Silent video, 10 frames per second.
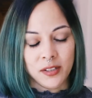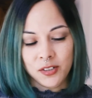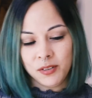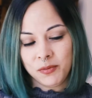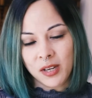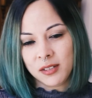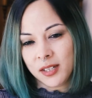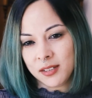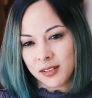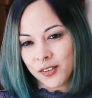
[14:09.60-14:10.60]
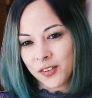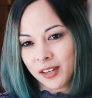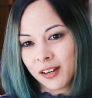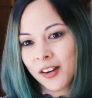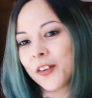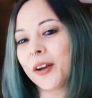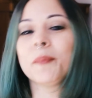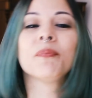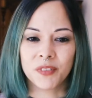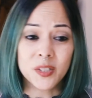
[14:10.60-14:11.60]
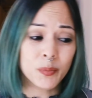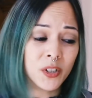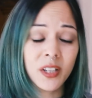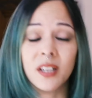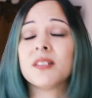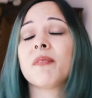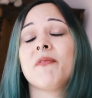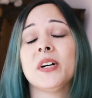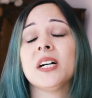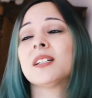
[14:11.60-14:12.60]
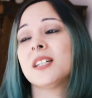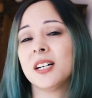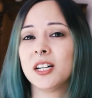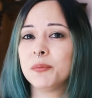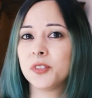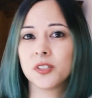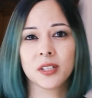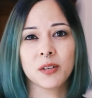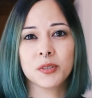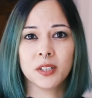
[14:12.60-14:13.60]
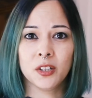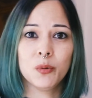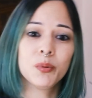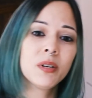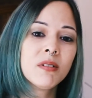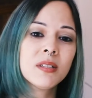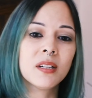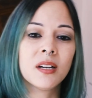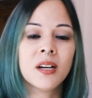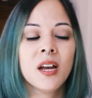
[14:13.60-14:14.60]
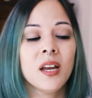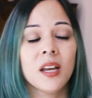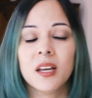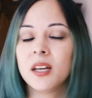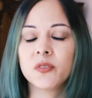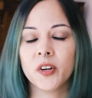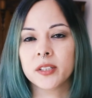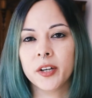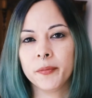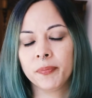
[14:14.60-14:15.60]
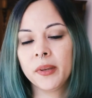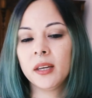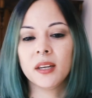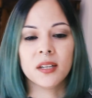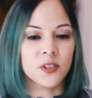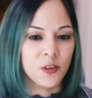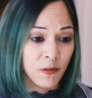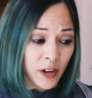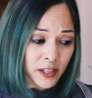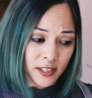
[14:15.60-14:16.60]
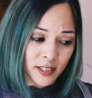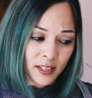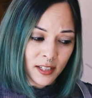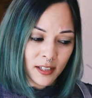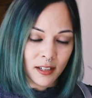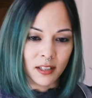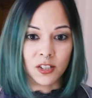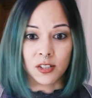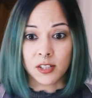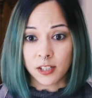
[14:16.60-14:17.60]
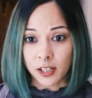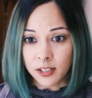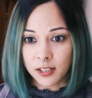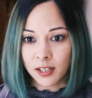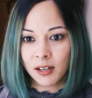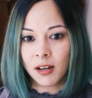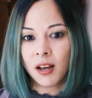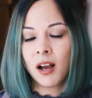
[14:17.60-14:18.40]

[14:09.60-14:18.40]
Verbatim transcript: just that, that's another thing. Okay, this book is fucked up. Just like I was telling you previously, it's fucked up. It's fascinating, it's disgusting,